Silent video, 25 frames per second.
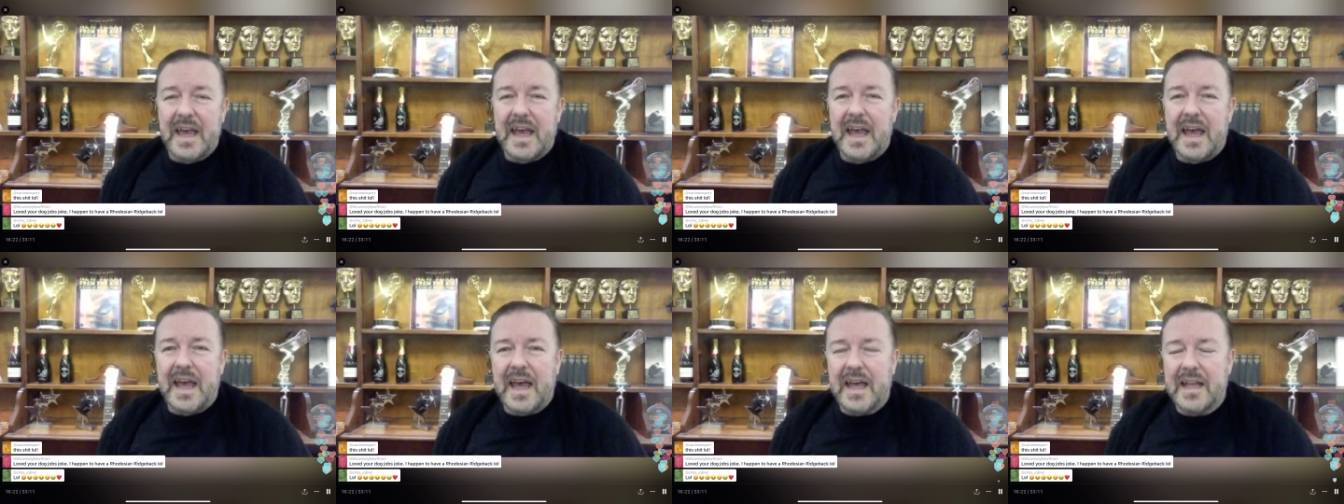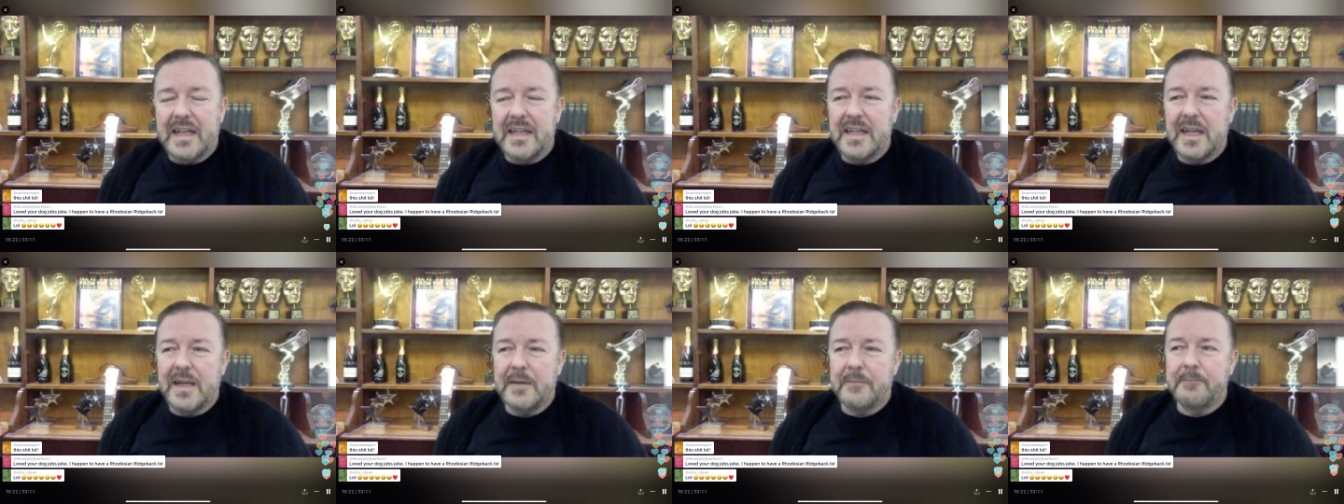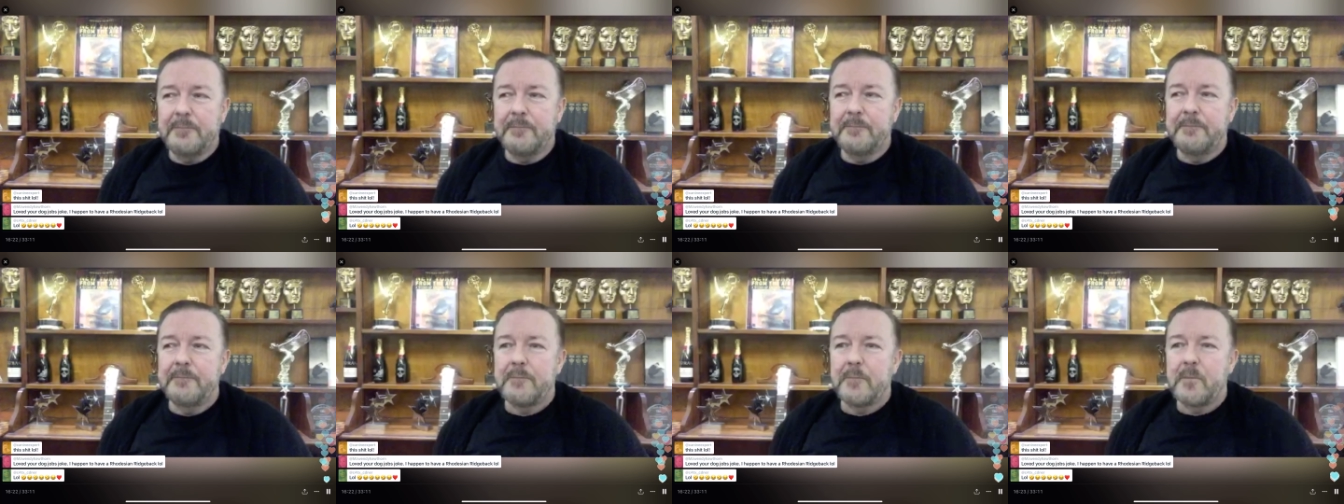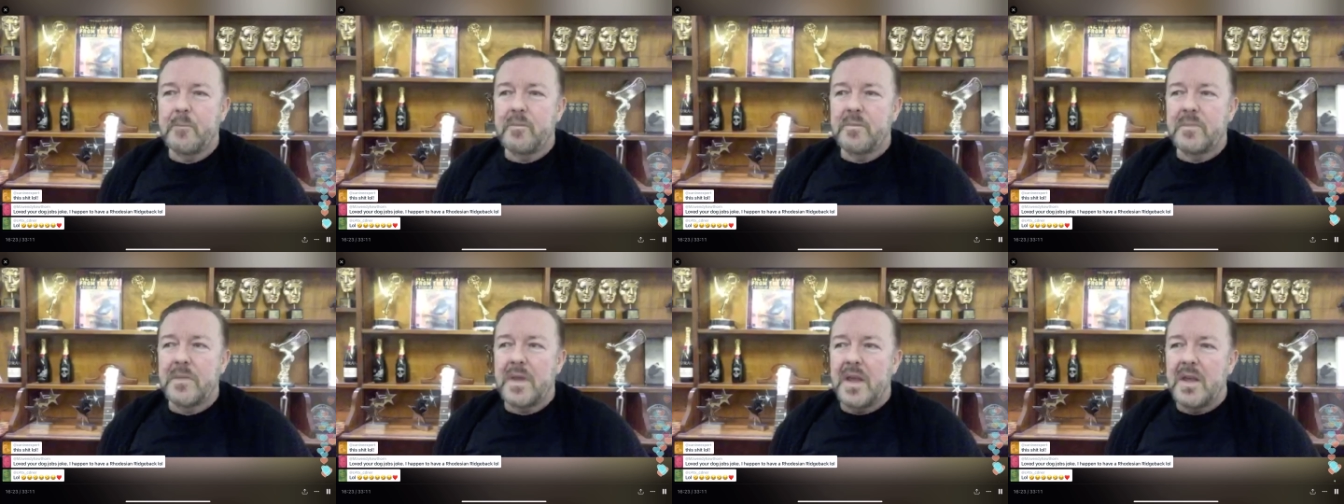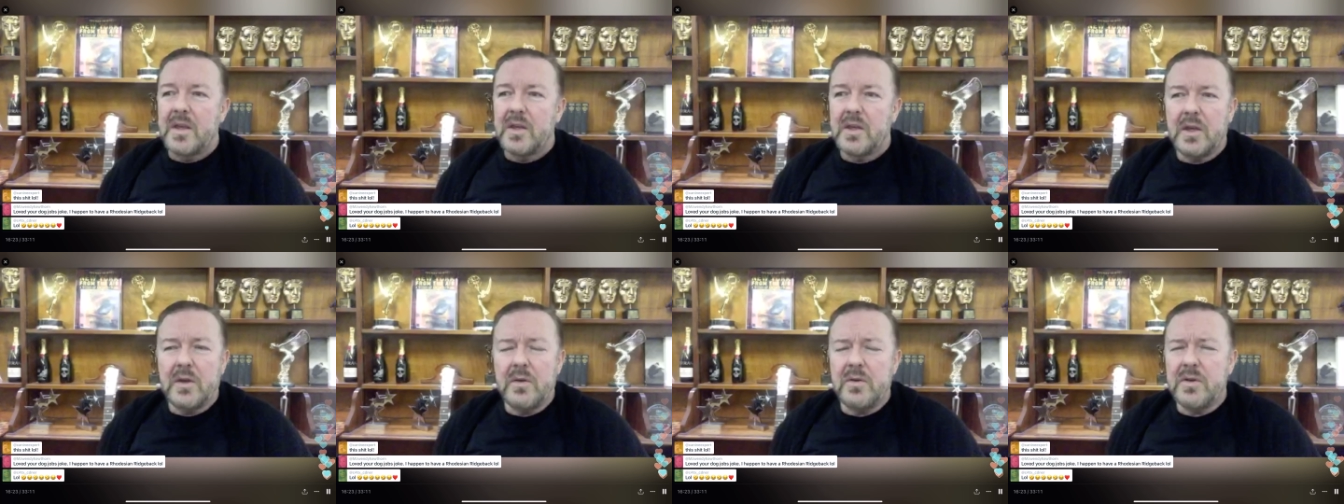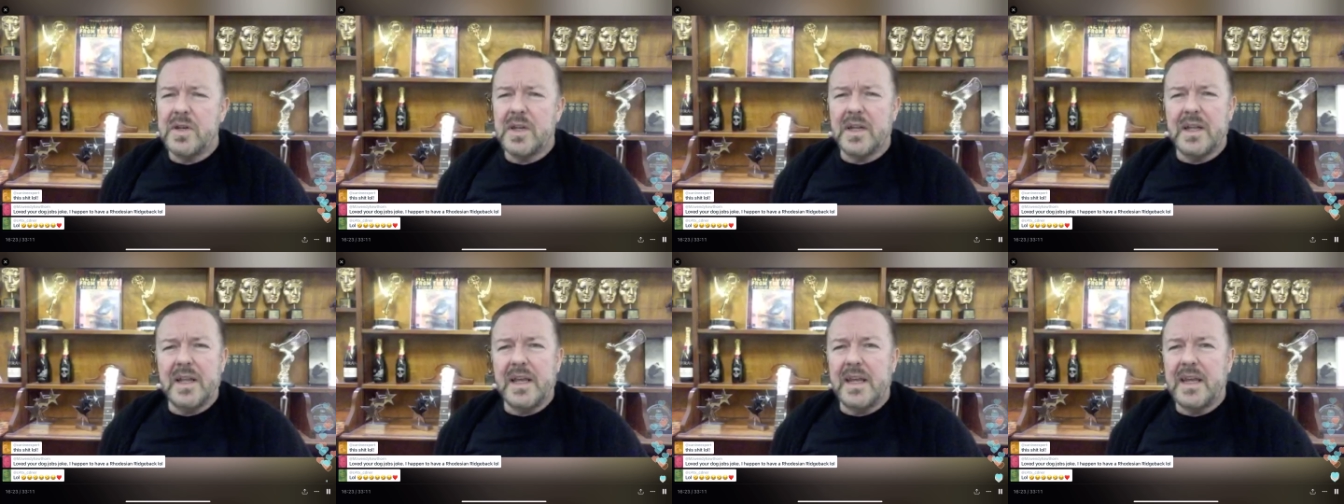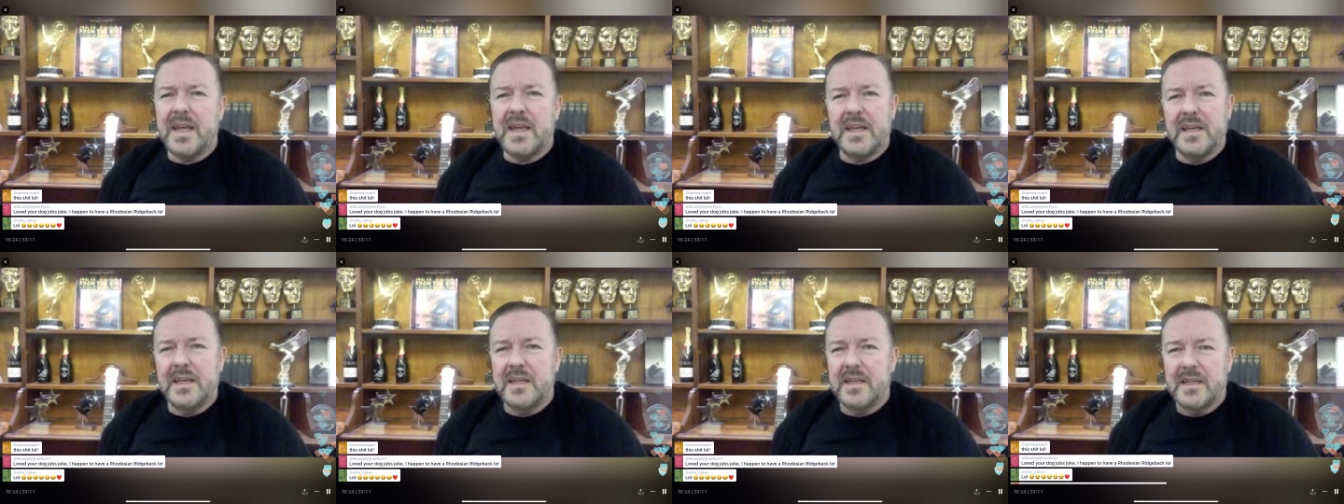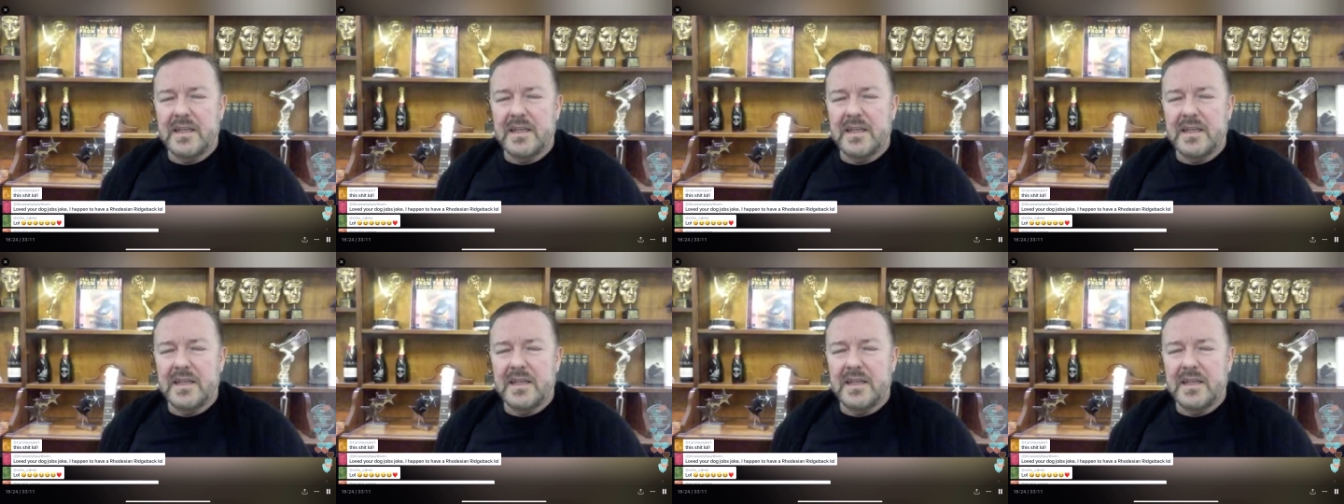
and usually